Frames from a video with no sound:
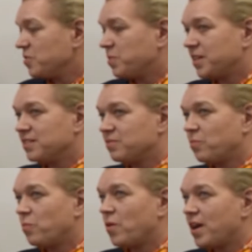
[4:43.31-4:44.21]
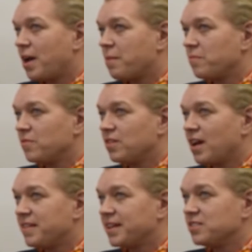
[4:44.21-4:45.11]
because I
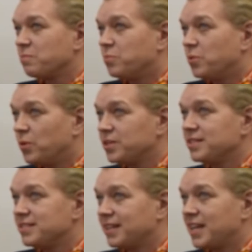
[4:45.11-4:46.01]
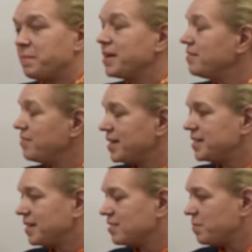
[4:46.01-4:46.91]
think it's important to keep
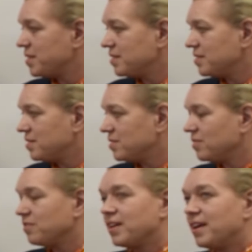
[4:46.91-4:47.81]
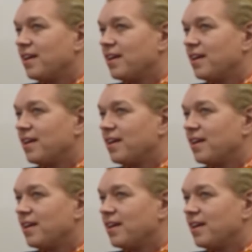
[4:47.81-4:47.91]
innovating as a business, to sort of